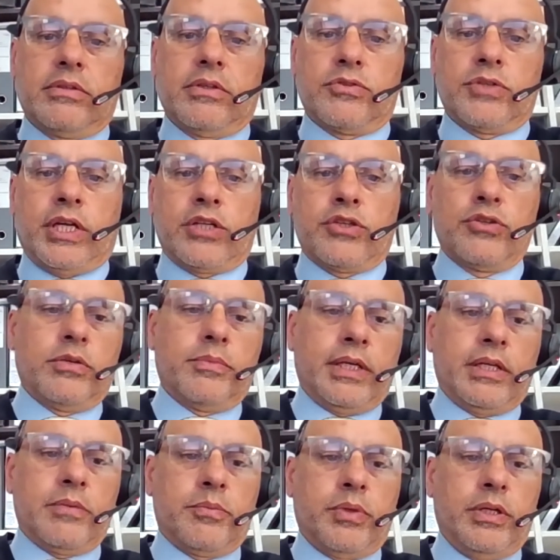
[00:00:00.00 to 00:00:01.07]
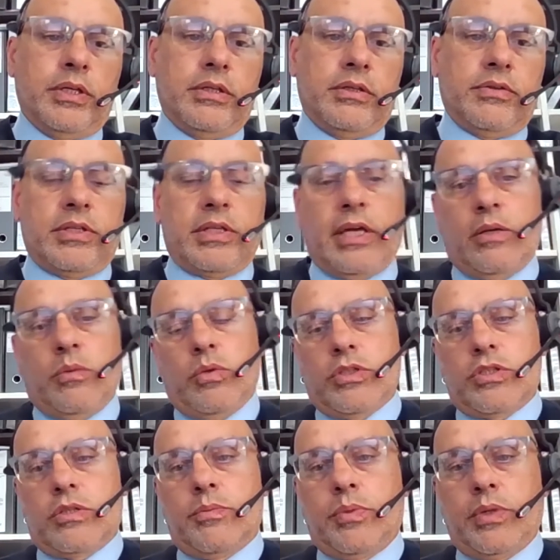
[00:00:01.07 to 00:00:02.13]
contract should have been completed and the date it
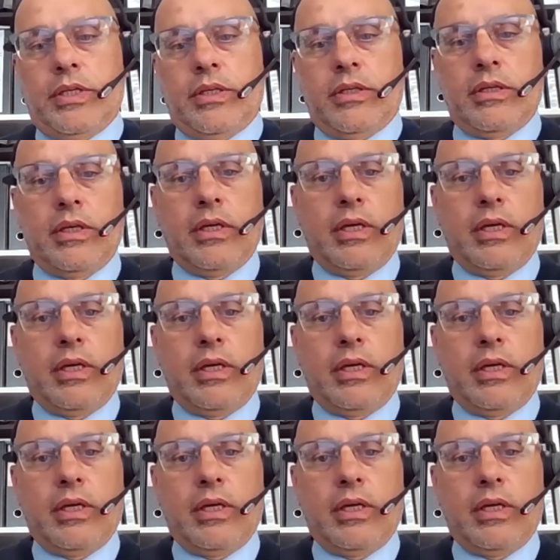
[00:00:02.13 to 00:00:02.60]
was completed,